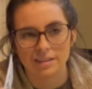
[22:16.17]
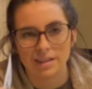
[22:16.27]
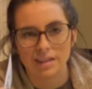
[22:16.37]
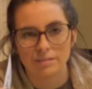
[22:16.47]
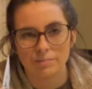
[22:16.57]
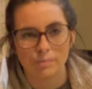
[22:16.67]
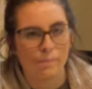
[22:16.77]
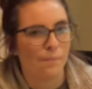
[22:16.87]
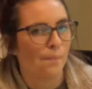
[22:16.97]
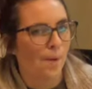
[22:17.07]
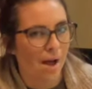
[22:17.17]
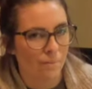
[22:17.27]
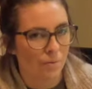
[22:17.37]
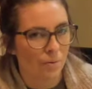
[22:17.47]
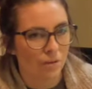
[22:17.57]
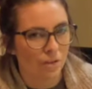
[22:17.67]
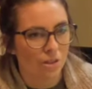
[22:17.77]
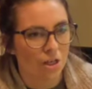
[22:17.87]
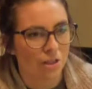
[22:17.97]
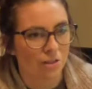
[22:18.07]
get popcorn
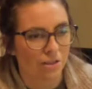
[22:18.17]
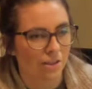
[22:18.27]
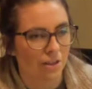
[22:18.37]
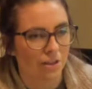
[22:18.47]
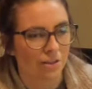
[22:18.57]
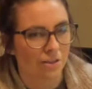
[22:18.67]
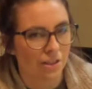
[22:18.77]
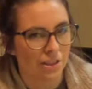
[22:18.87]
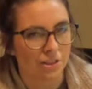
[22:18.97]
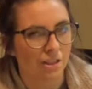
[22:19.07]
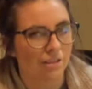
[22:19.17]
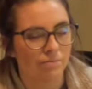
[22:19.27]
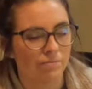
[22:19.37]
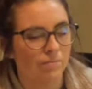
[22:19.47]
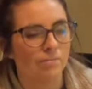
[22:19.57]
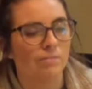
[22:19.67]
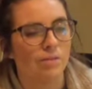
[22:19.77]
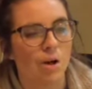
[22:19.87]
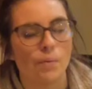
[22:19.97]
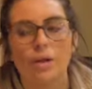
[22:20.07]
junk stuck in their teeth? Like,
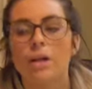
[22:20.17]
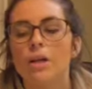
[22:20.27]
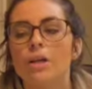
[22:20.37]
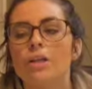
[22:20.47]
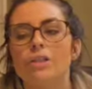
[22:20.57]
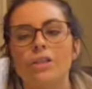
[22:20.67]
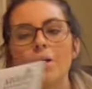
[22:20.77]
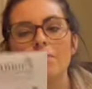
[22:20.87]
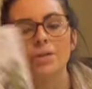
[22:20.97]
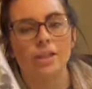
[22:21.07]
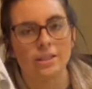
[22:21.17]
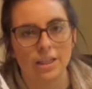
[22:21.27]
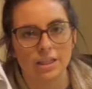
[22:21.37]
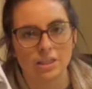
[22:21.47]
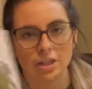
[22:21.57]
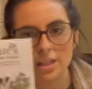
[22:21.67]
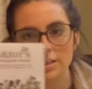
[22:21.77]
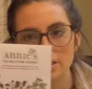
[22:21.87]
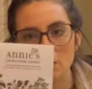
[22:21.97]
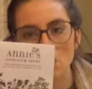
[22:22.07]
no one. So I'm really excited to try this, and